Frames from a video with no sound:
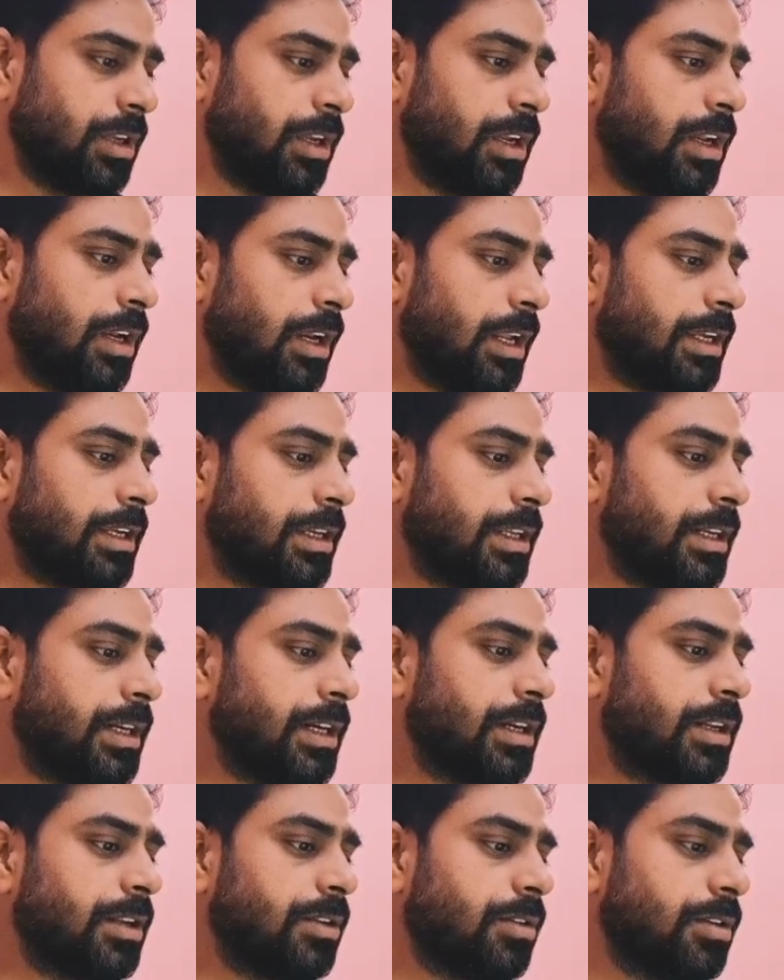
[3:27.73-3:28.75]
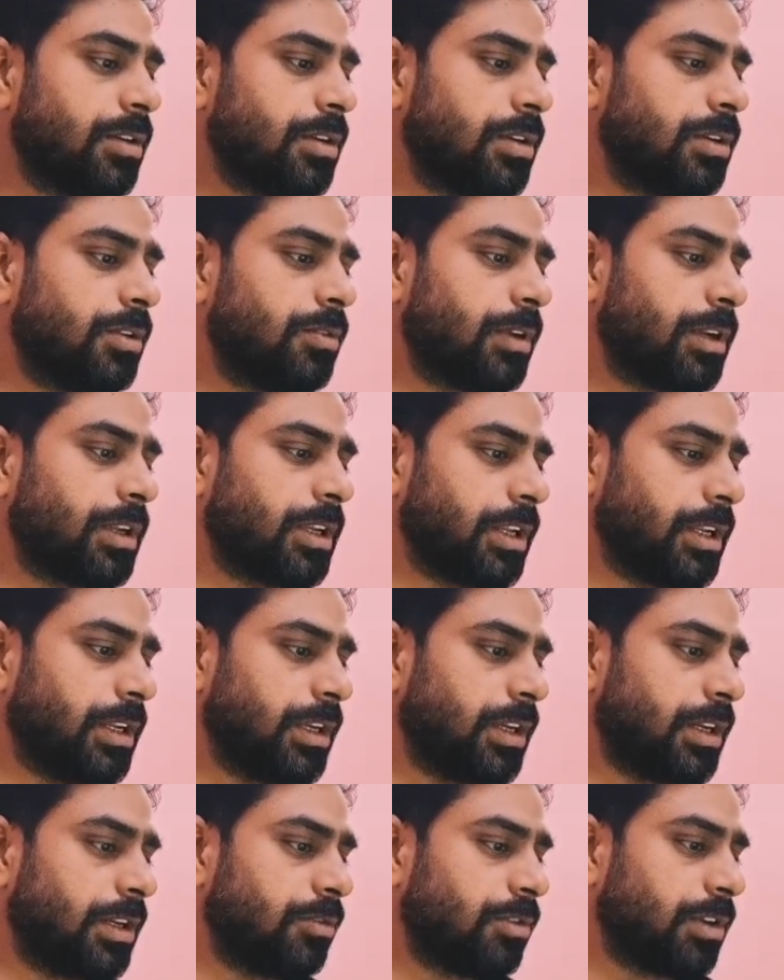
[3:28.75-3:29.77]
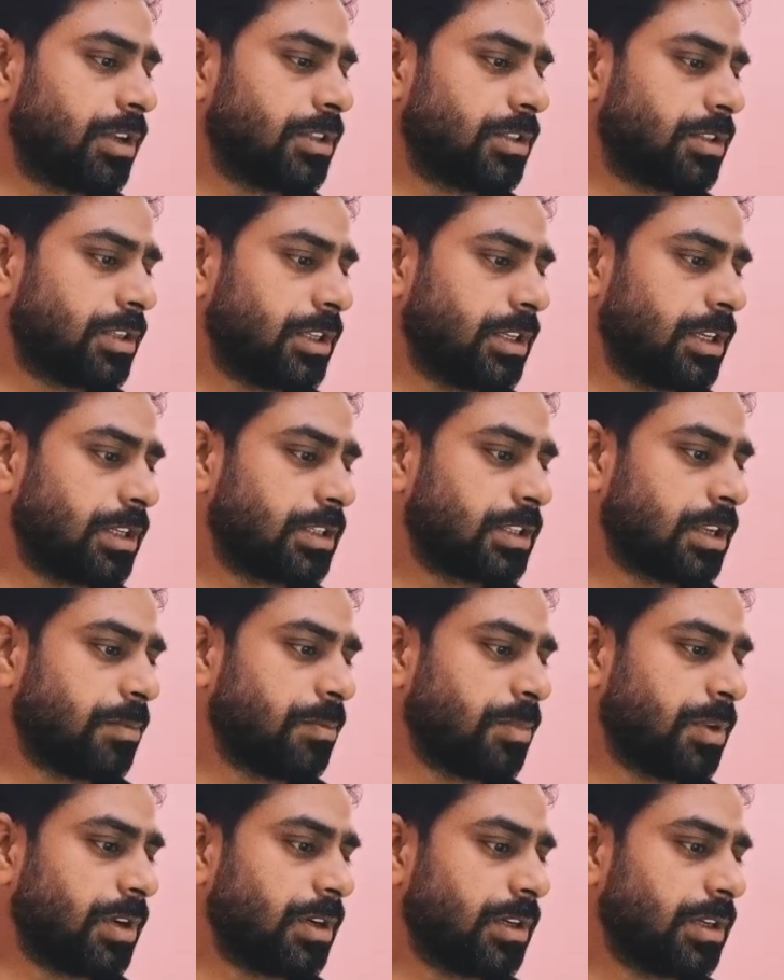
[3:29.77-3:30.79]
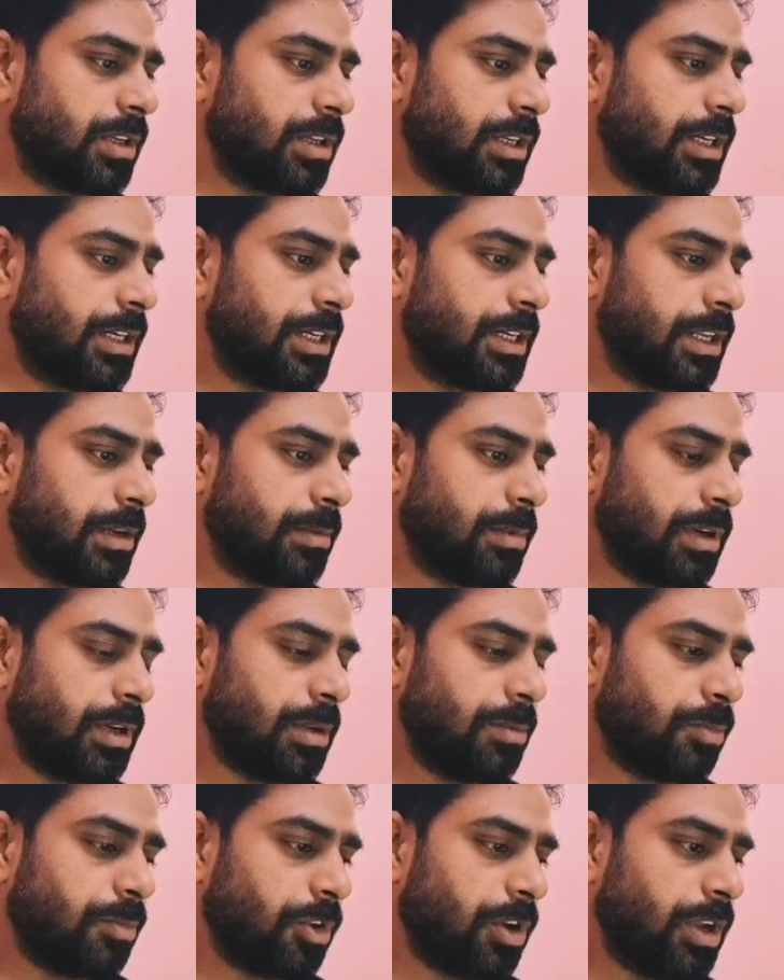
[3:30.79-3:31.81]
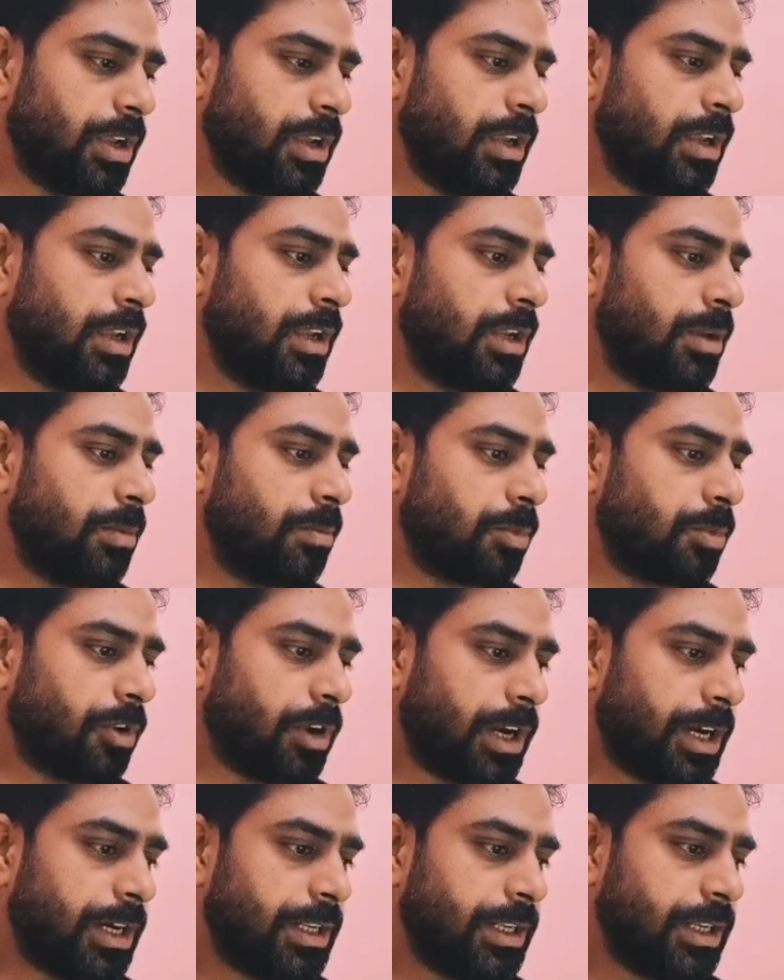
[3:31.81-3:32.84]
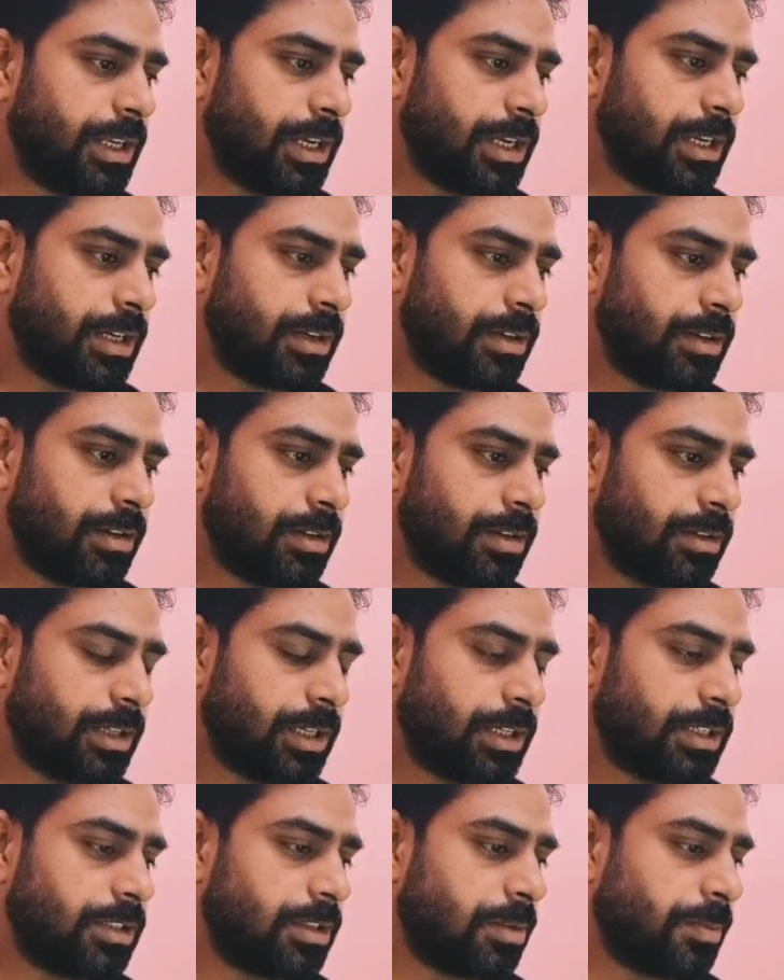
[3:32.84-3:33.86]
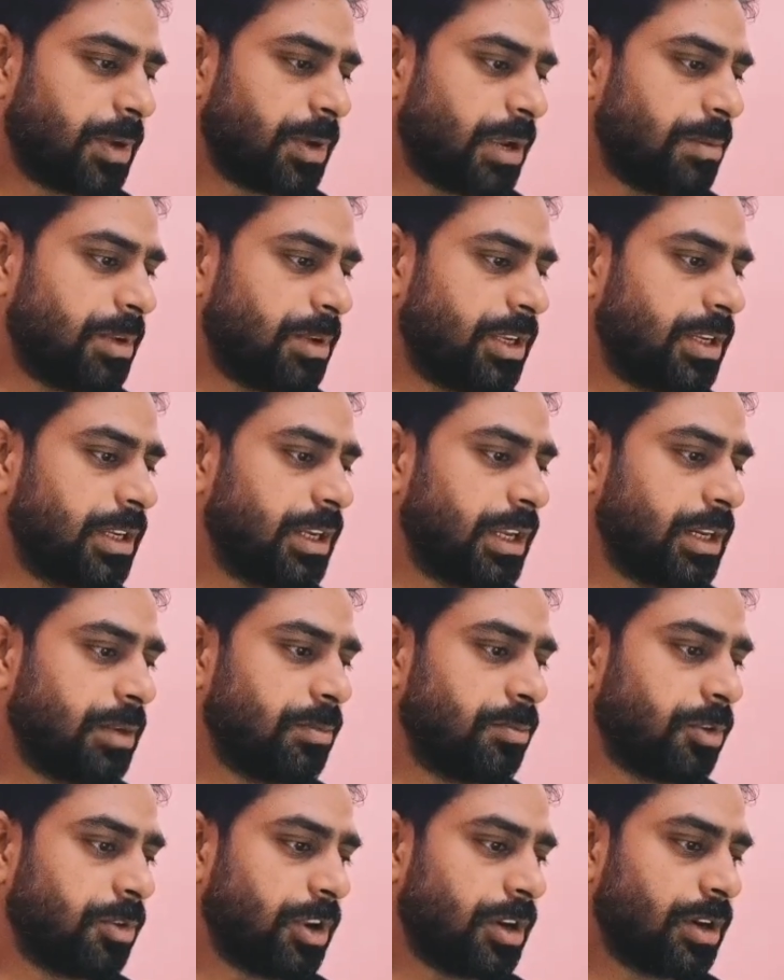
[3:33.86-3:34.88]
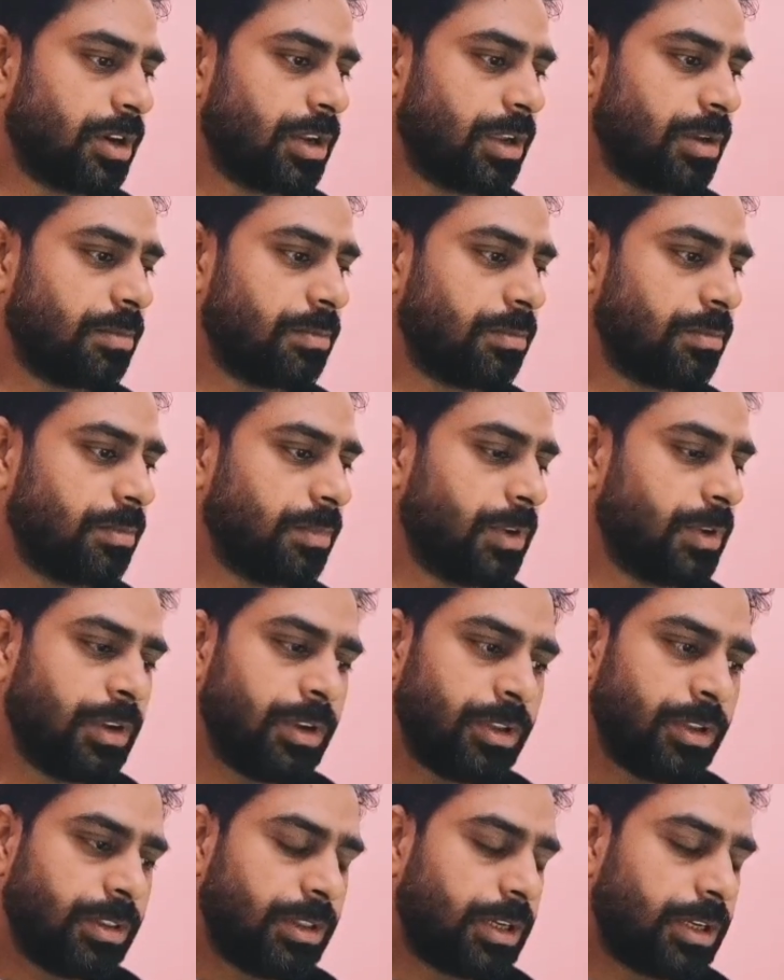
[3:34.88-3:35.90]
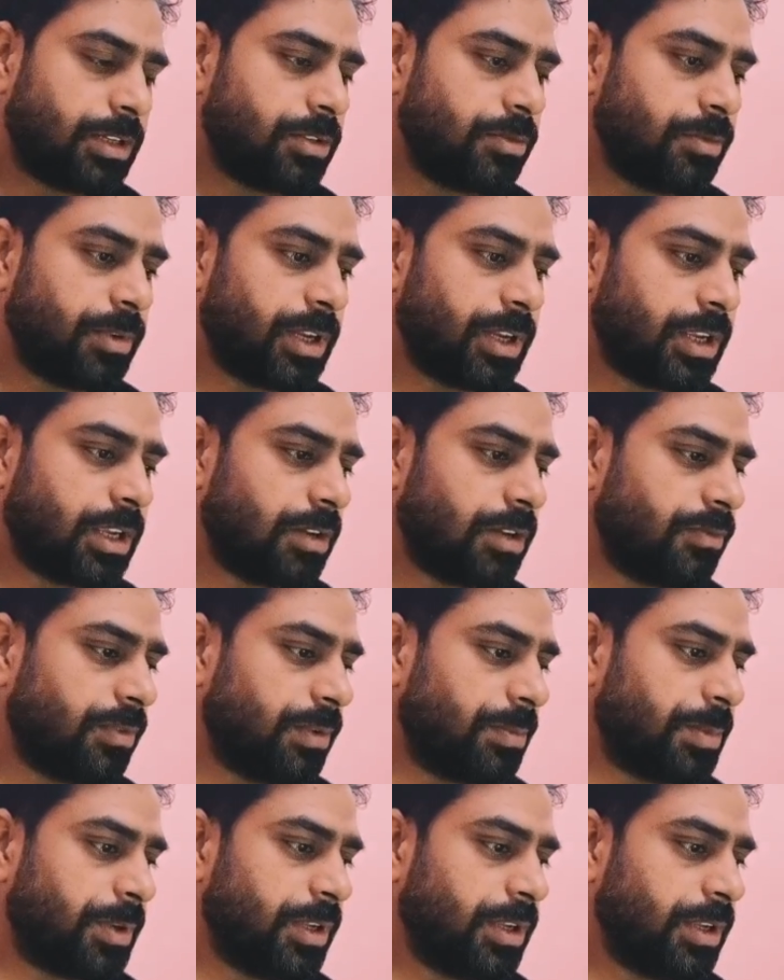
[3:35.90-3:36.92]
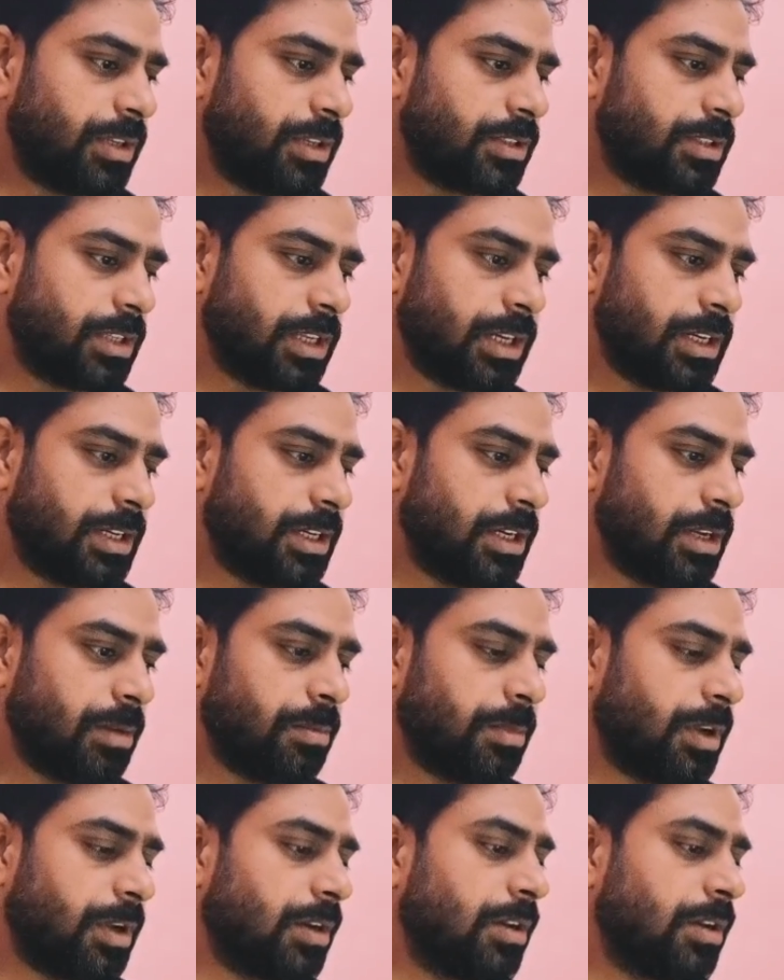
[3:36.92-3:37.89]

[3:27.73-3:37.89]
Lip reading: like create you are here you can see example create table employee ID, and that is the primary key, and employee name, that is varchar 50, and salary number.